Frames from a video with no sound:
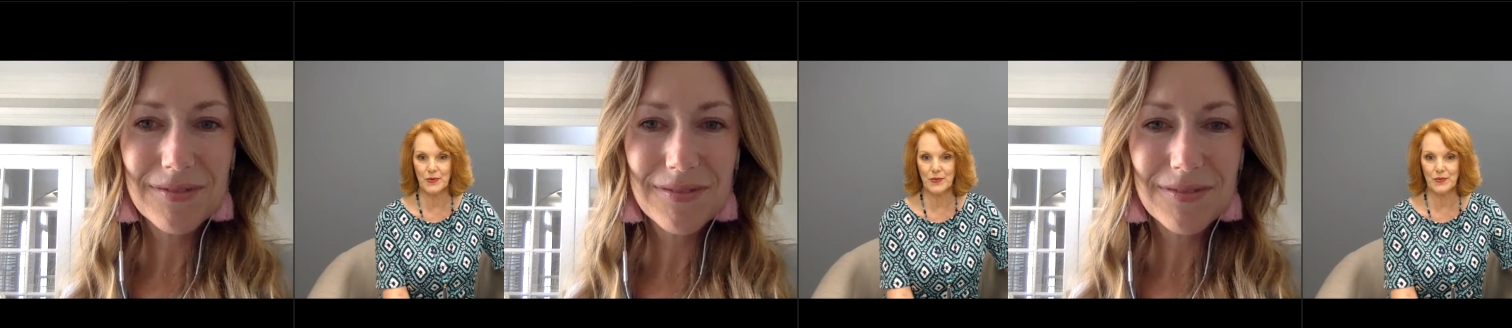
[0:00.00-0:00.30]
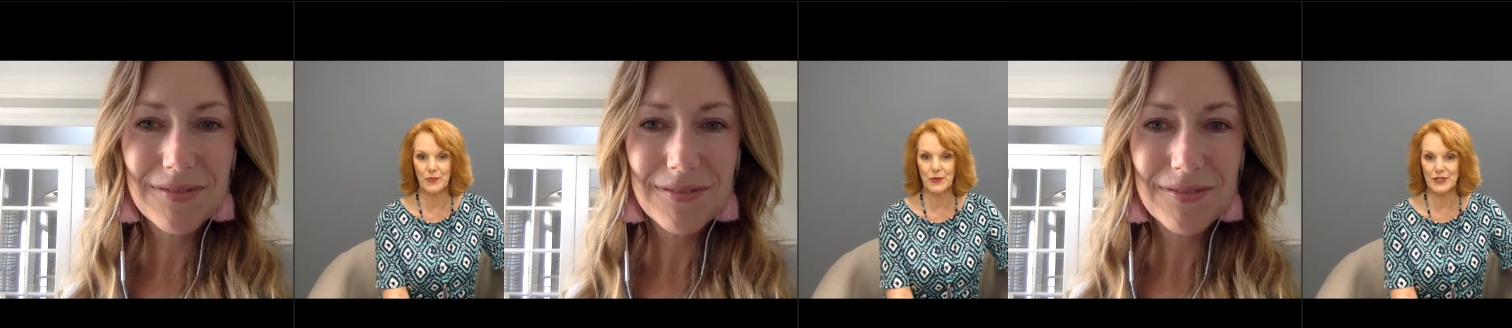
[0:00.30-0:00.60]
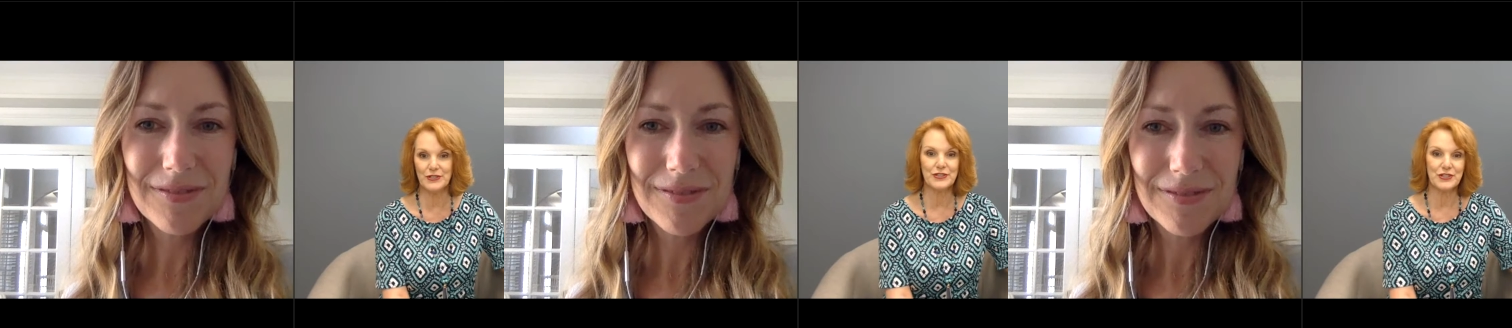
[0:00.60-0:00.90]

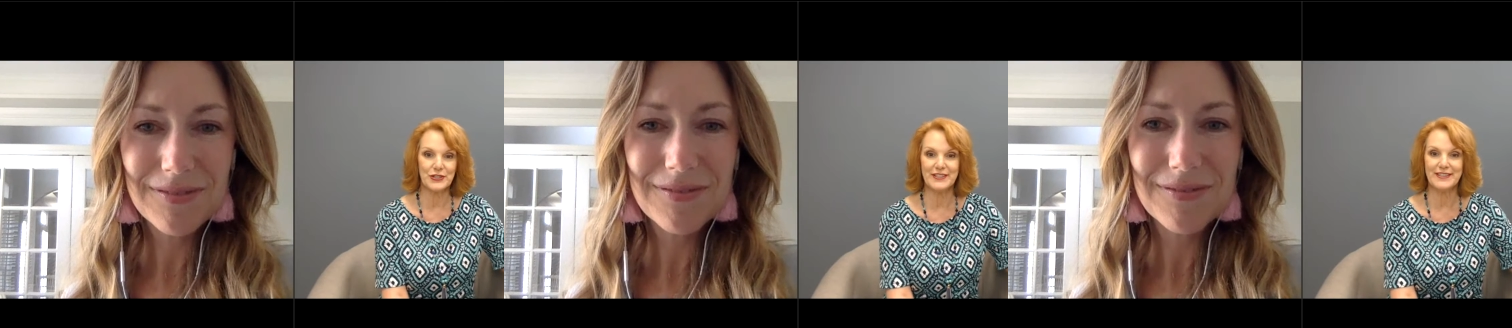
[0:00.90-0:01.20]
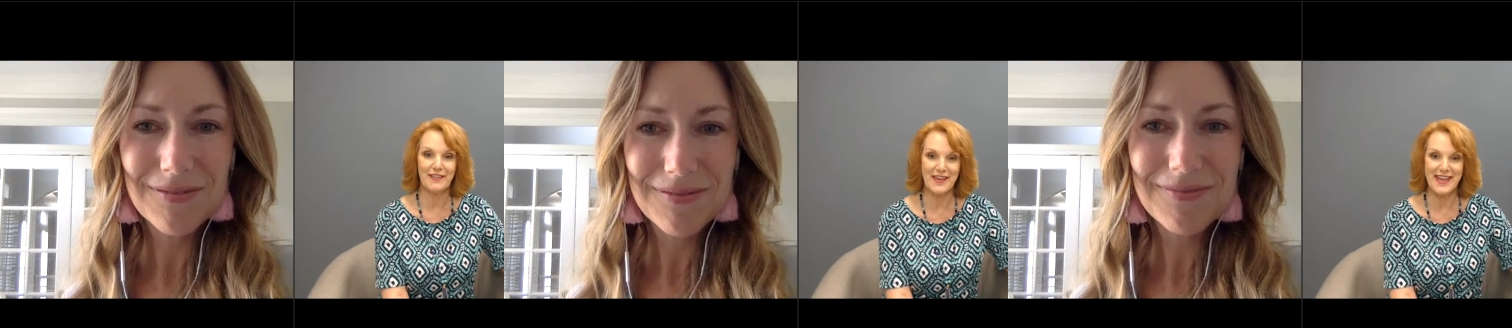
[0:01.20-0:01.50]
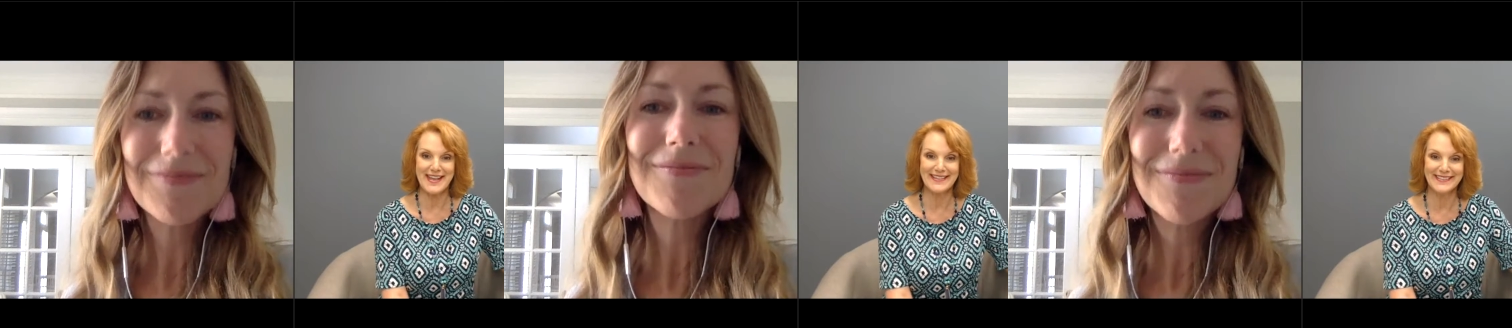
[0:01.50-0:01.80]
Speaker 1: would should
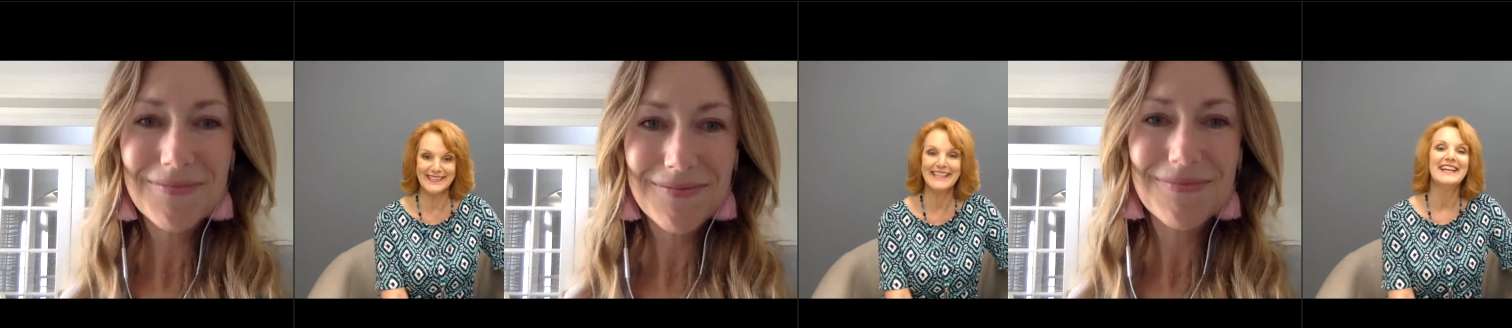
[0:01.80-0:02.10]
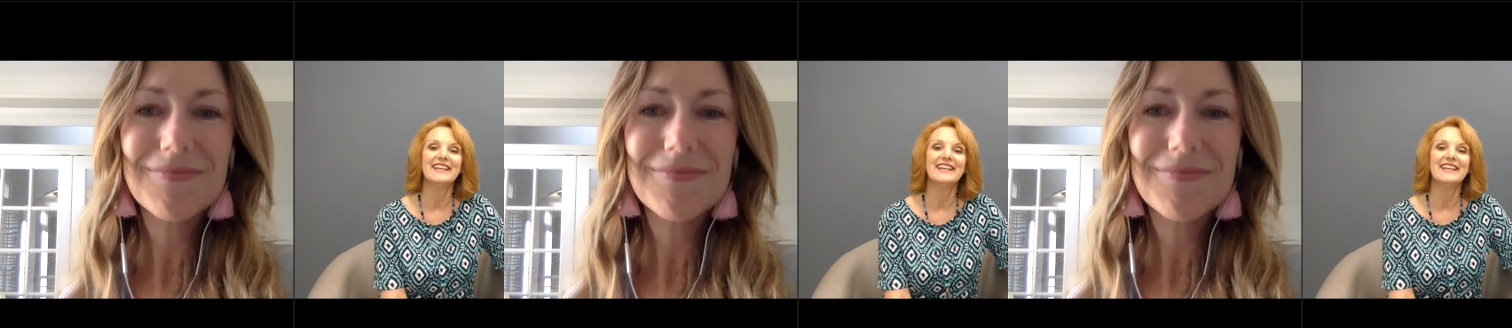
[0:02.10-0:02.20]
things